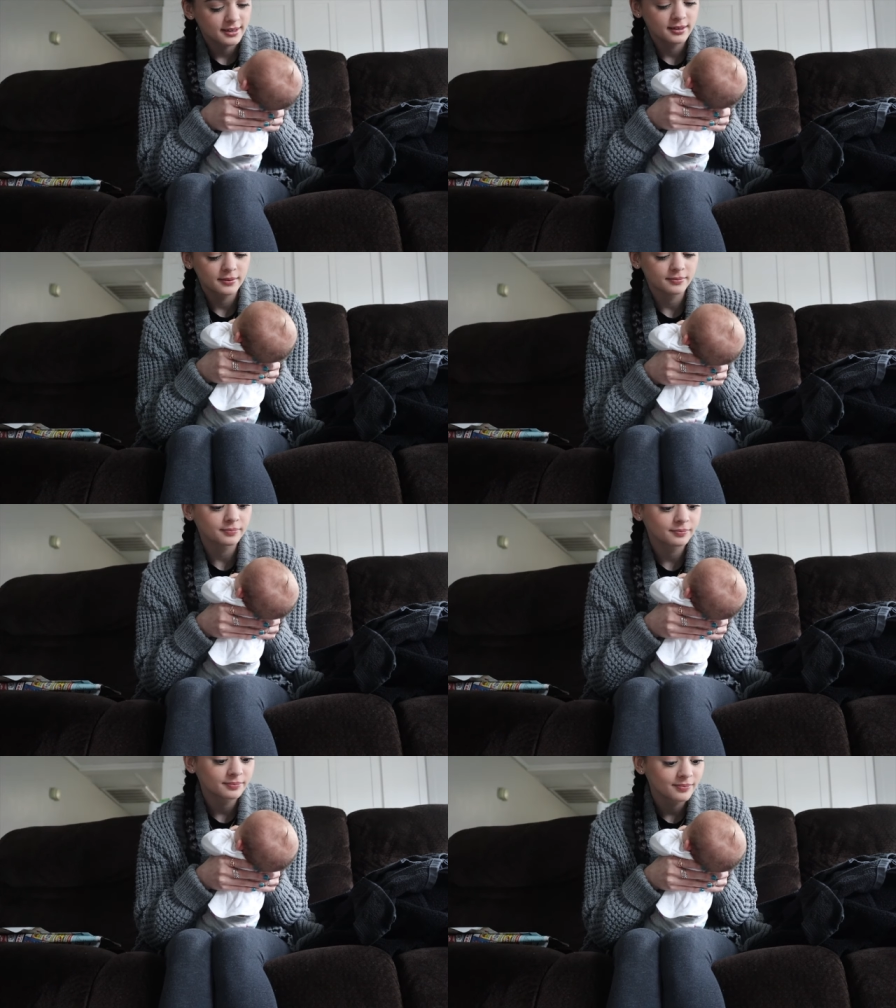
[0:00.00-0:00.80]

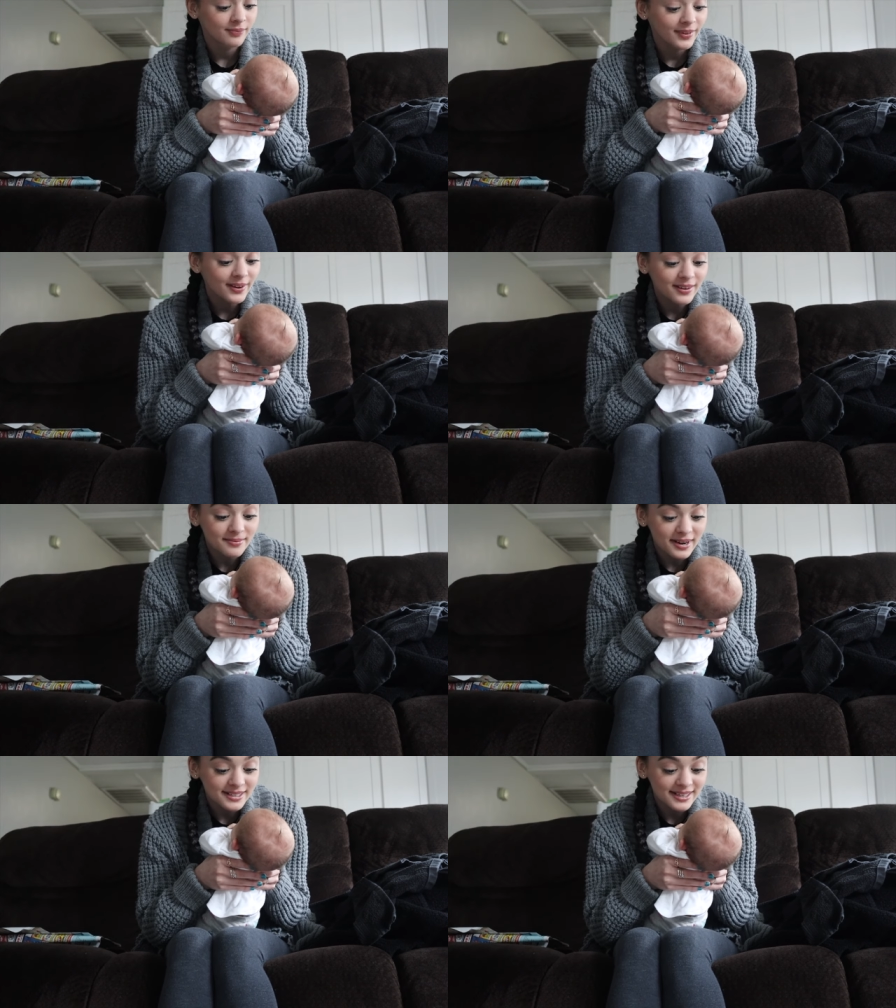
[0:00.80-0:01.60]
Oh. You
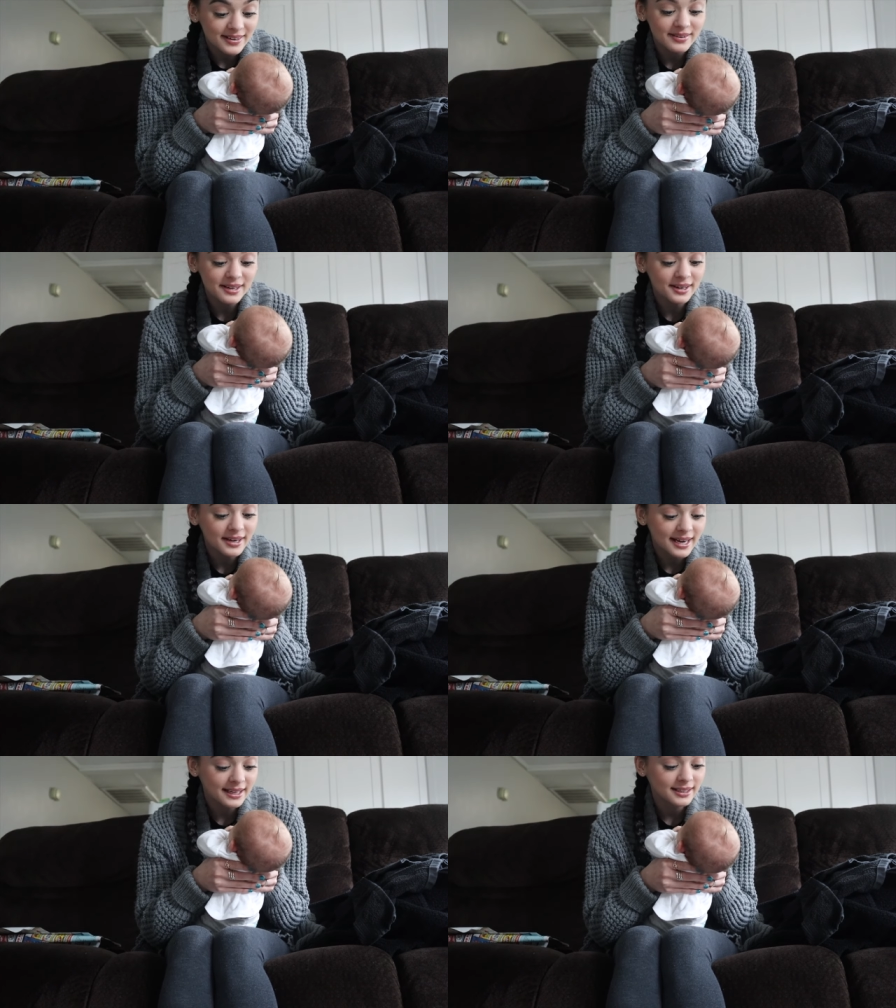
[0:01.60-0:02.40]
smell so
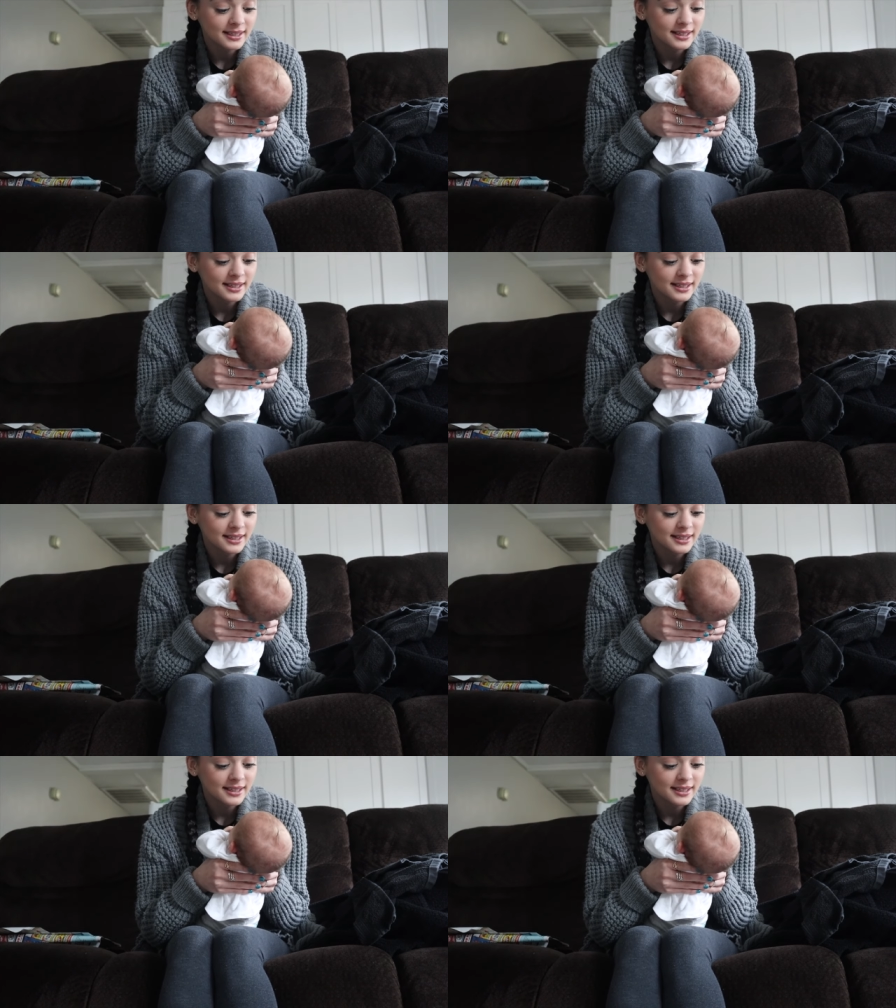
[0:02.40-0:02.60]
good.